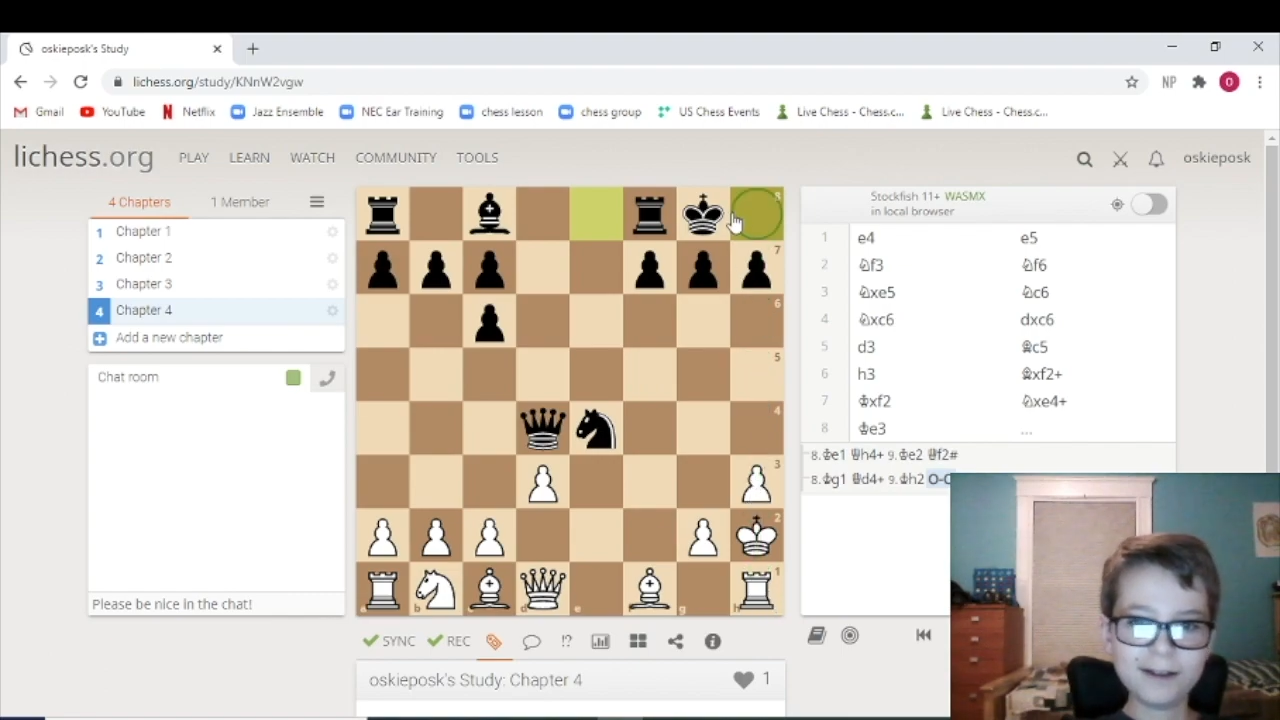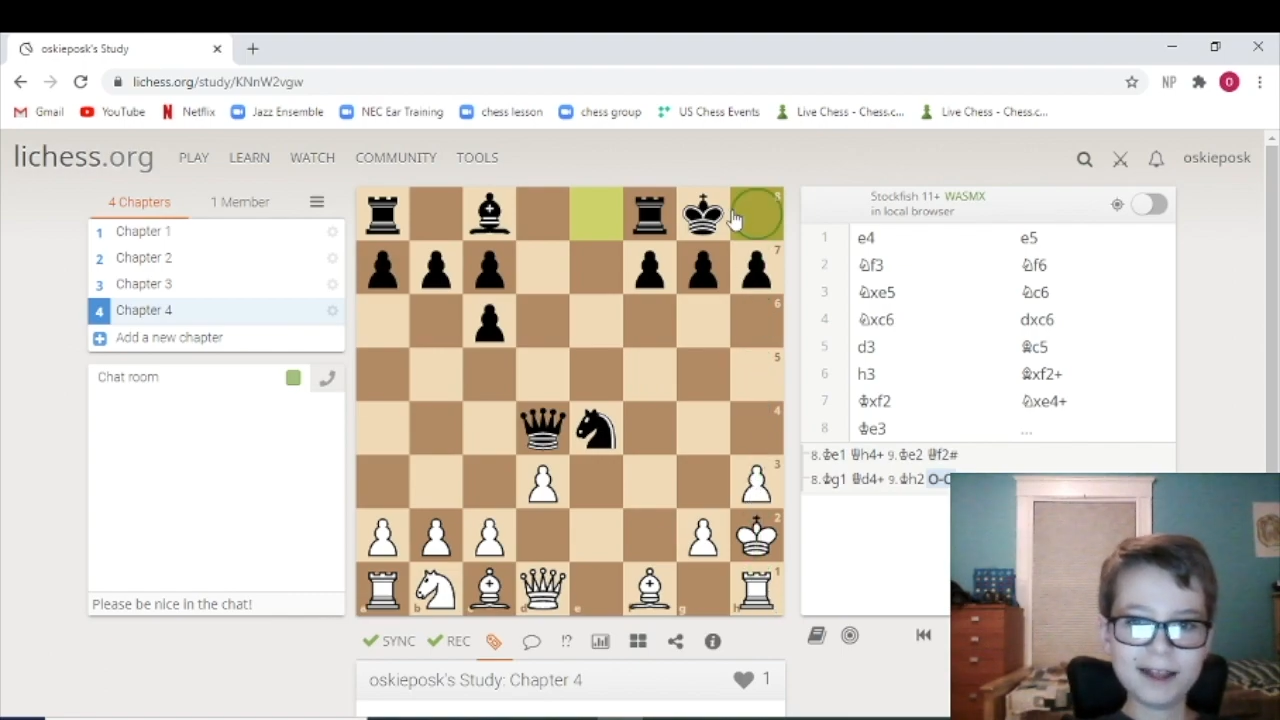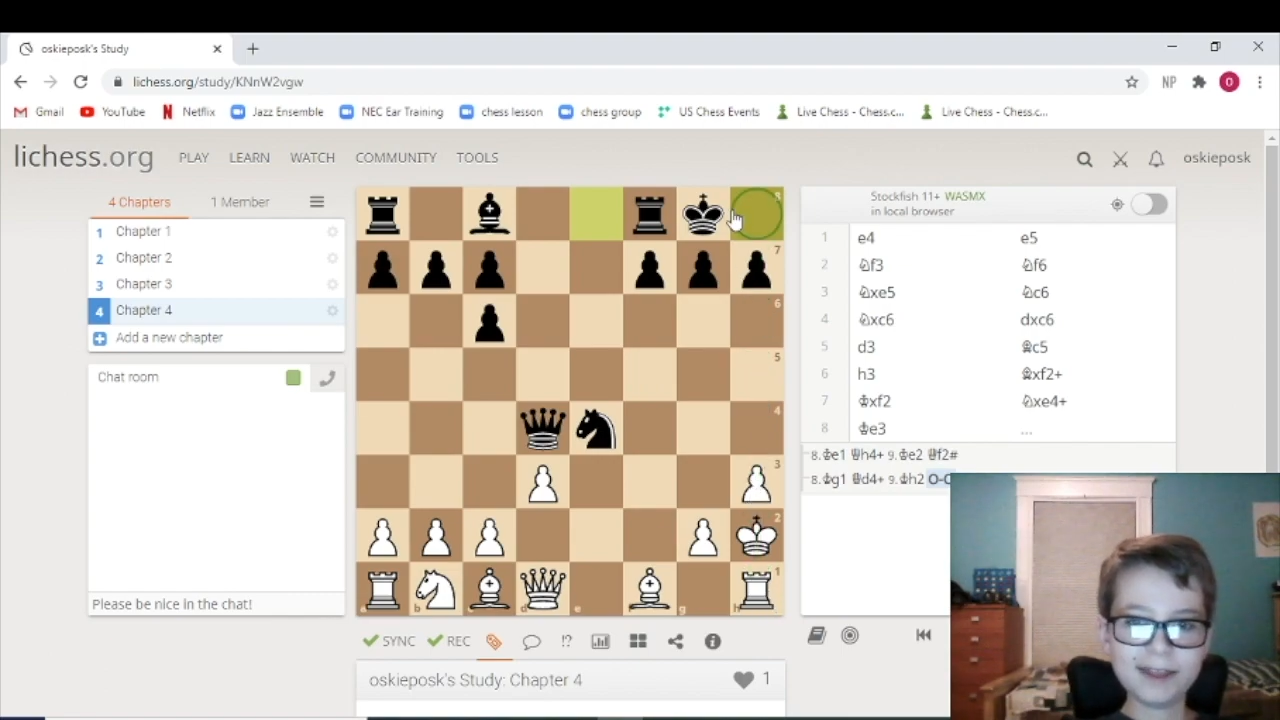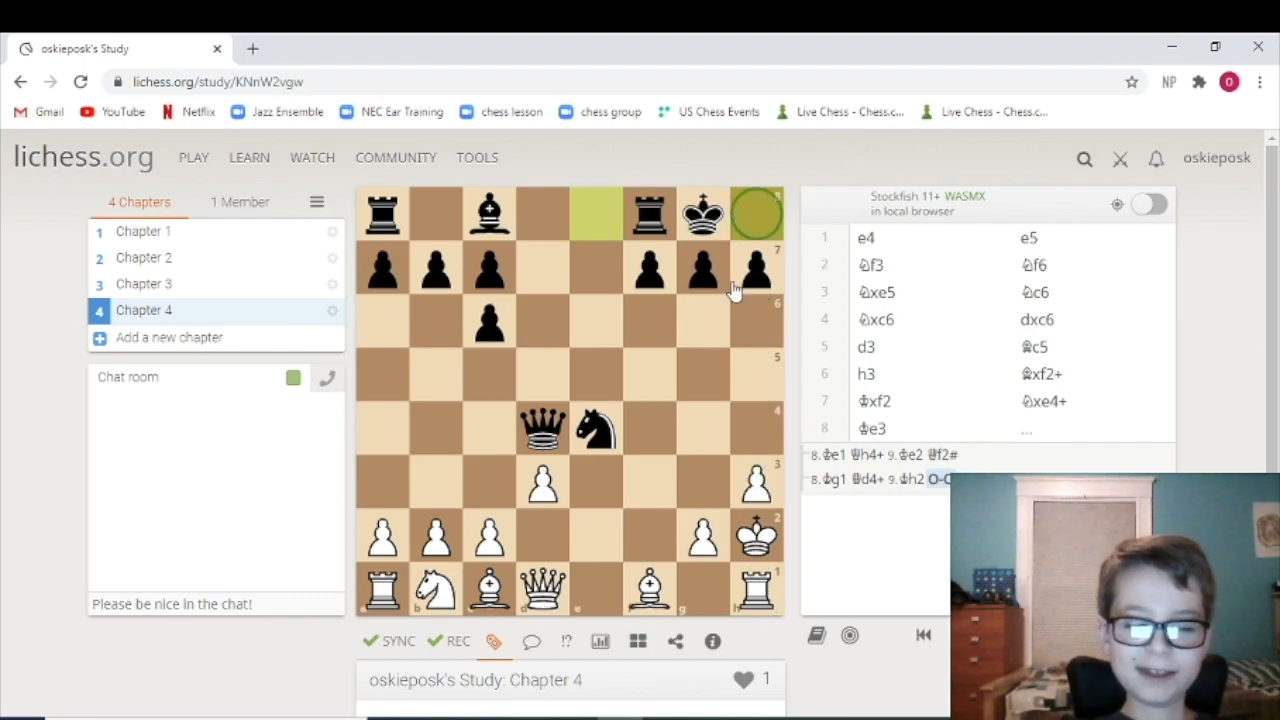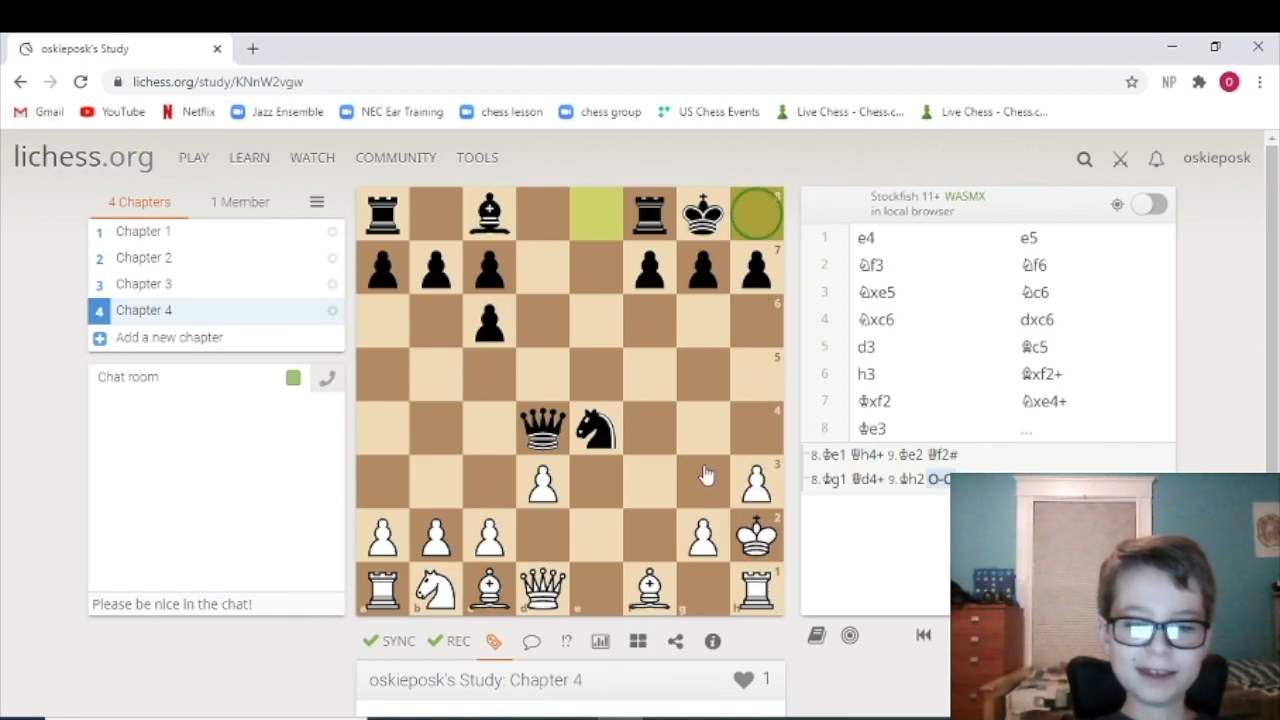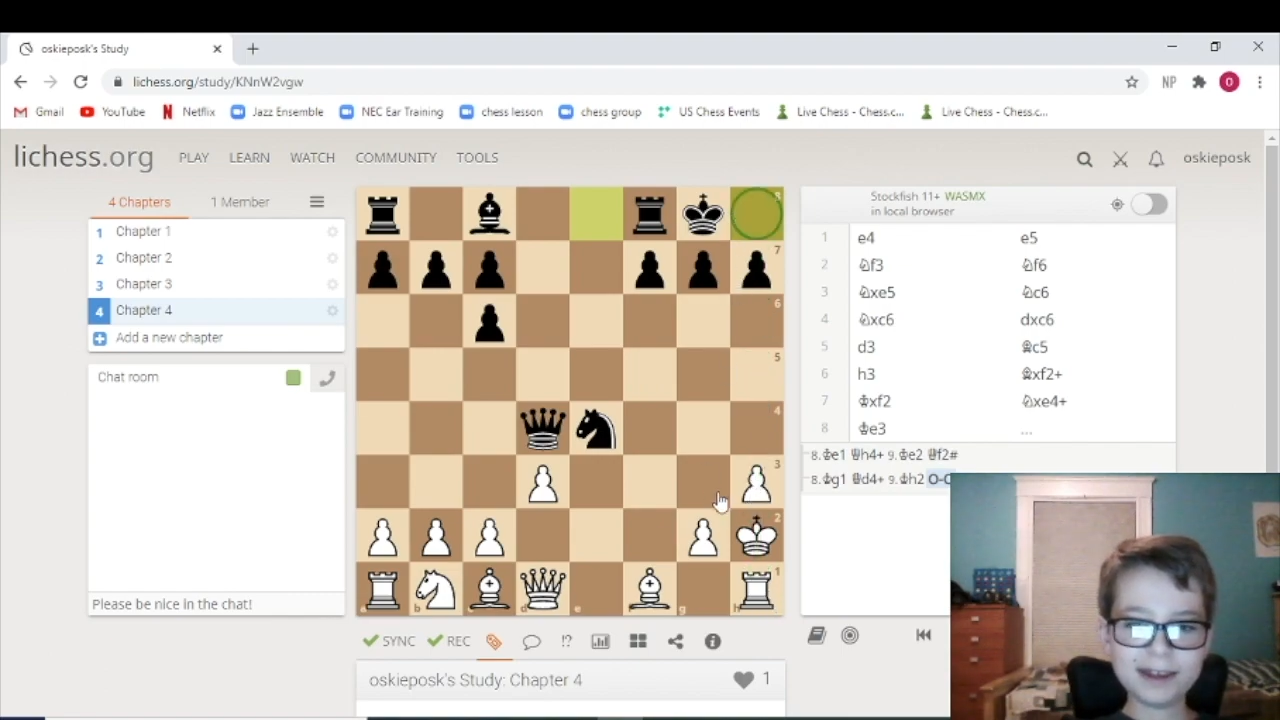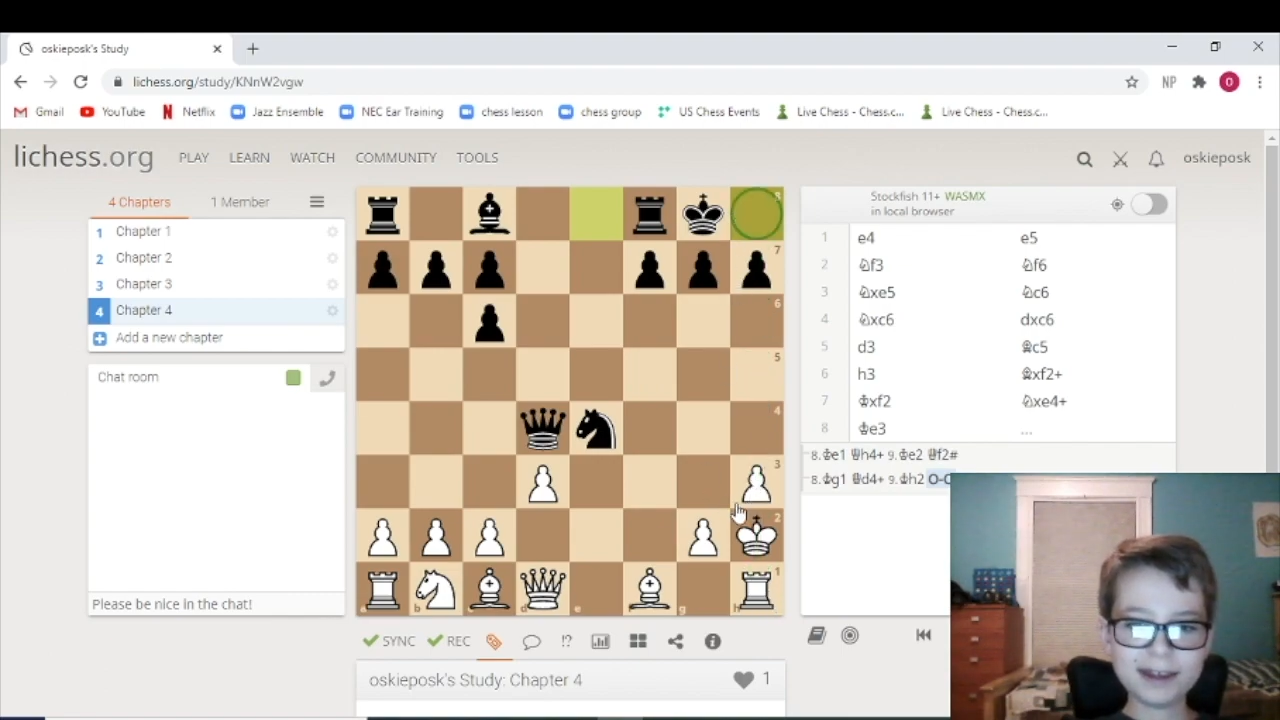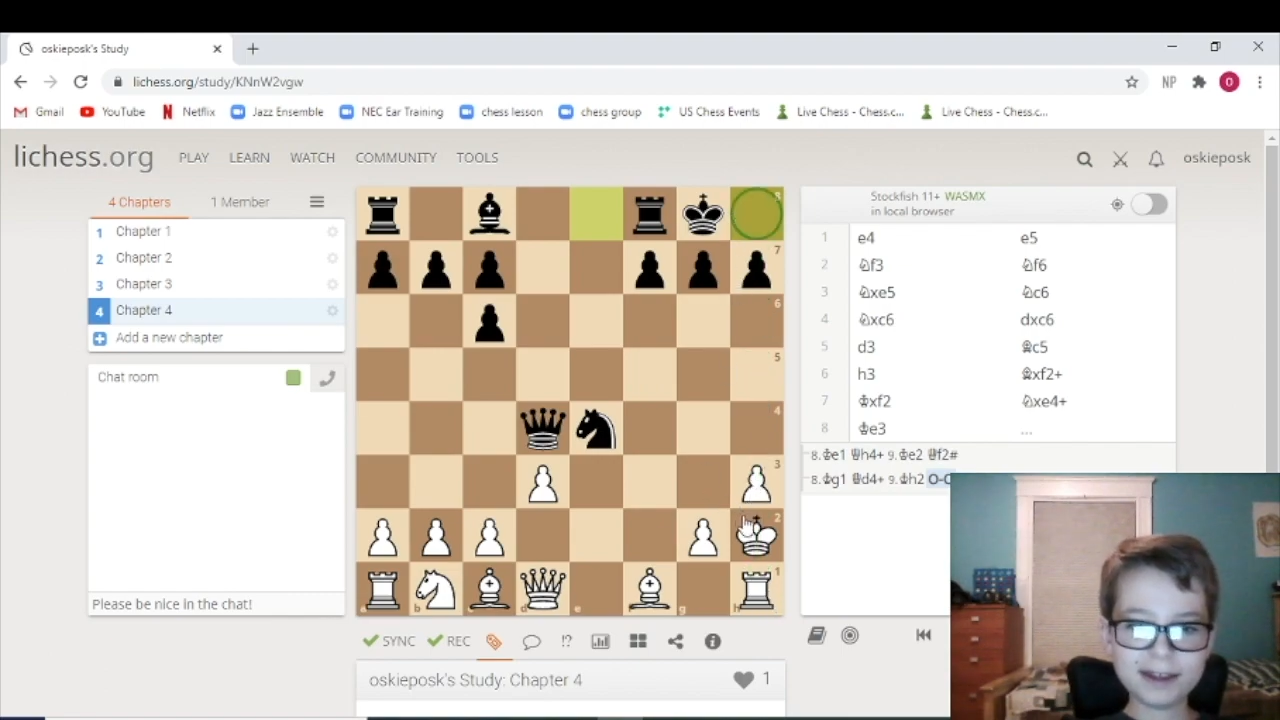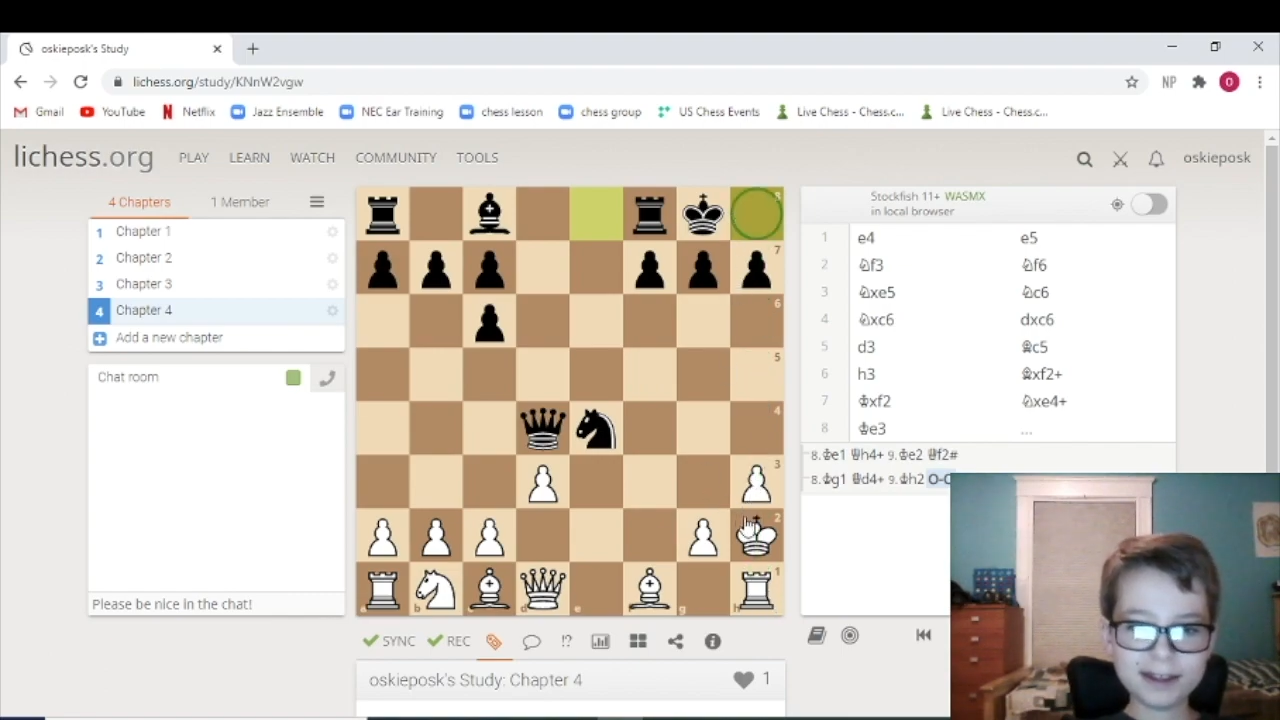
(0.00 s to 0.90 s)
and the king